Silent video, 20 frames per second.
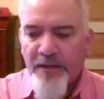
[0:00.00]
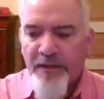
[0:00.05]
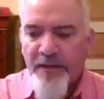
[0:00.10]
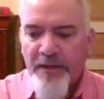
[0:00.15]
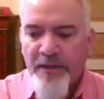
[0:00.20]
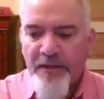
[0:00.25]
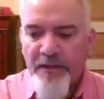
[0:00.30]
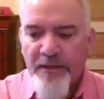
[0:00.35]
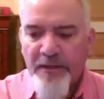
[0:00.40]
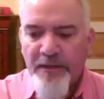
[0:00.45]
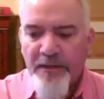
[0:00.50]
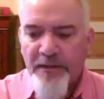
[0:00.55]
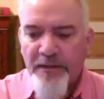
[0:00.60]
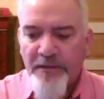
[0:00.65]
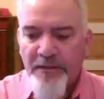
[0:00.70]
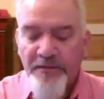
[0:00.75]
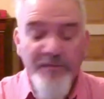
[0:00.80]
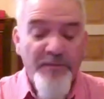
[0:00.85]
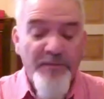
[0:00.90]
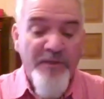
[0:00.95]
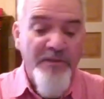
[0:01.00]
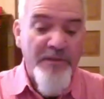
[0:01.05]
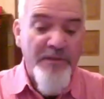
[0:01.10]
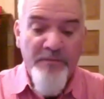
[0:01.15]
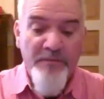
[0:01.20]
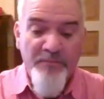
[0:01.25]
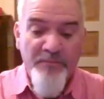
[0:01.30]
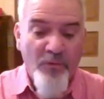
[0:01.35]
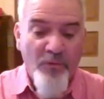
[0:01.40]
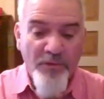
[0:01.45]
And
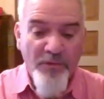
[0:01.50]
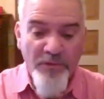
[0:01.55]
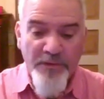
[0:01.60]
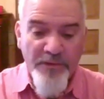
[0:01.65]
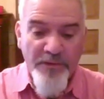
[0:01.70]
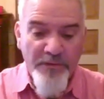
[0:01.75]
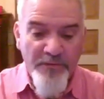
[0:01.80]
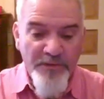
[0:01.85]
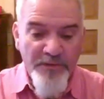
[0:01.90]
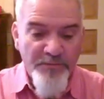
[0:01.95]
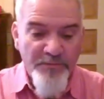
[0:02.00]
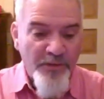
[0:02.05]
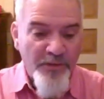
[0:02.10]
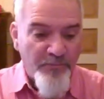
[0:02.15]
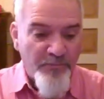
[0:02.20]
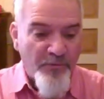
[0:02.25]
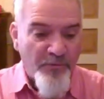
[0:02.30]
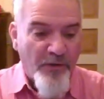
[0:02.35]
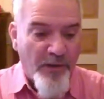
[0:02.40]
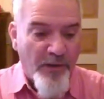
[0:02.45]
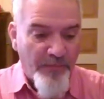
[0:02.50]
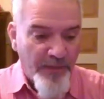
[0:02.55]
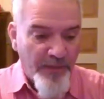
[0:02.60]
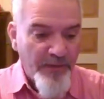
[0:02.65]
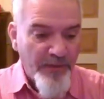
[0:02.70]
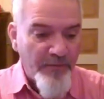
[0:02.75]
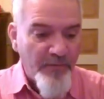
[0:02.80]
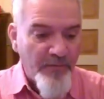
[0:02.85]
especially in Portland, it was pretty prominent.